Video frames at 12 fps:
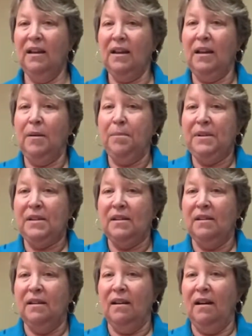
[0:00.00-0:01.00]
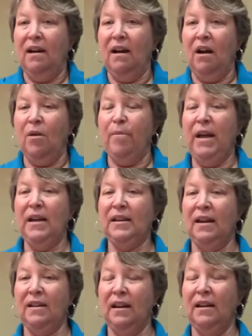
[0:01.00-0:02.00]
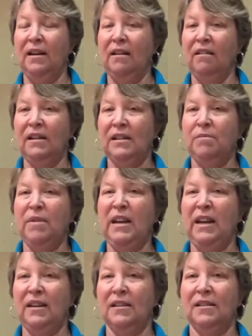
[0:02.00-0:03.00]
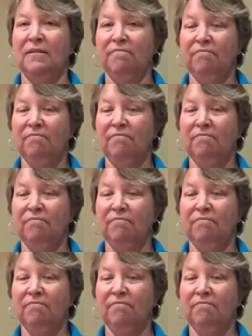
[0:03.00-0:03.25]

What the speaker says: hips are bent at 90 degrees to my knees.